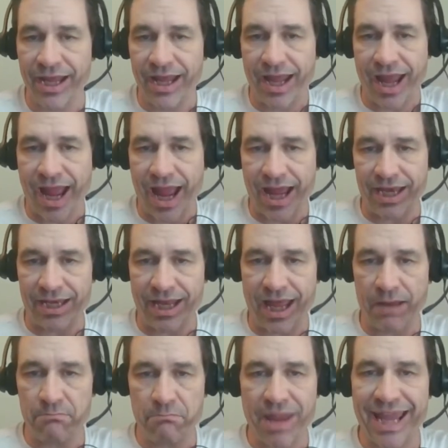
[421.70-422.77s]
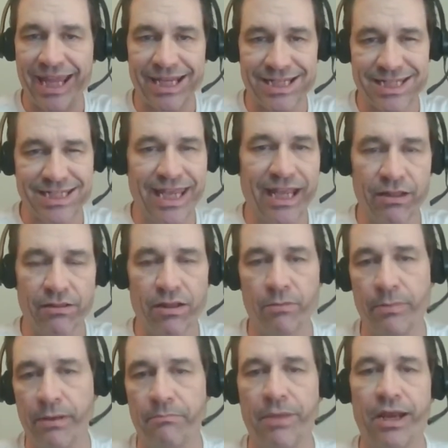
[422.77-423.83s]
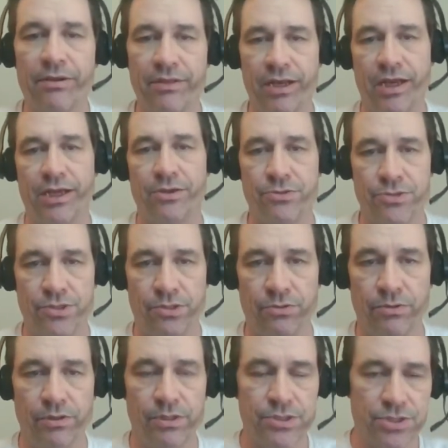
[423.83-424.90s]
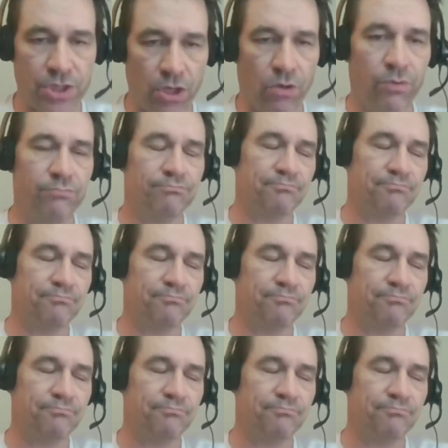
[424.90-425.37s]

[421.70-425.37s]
and and make it sing a little bit better than I used to. So